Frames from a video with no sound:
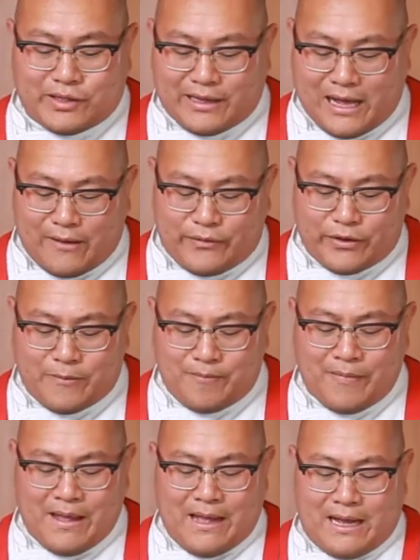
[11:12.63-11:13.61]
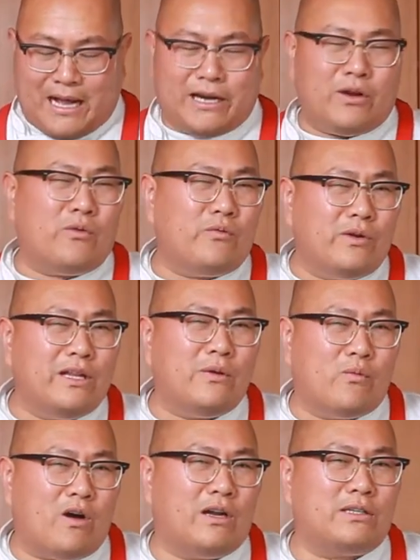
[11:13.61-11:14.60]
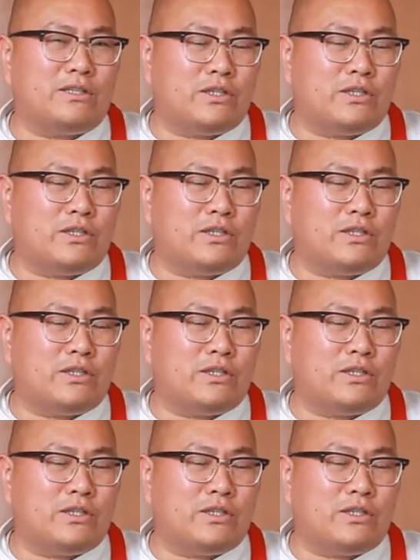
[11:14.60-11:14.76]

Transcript: I have here, I don't really want